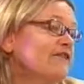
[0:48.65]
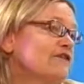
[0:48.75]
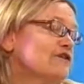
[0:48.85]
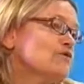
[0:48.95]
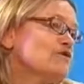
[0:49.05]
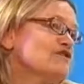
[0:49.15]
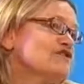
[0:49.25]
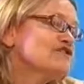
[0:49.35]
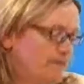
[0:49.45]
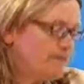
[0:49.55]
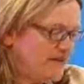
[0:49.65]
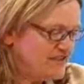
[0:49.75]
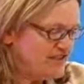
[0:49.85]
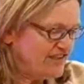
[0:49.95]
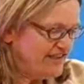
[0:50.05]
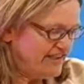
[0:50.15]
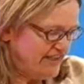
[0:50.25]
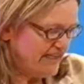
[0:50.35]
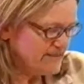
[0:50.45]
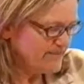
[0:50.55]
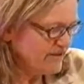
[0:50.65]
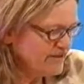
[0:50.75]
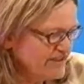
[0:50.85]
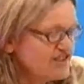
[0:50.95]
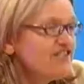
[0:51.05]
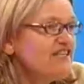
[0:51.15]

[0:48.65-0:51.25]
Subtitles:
that was basically experienced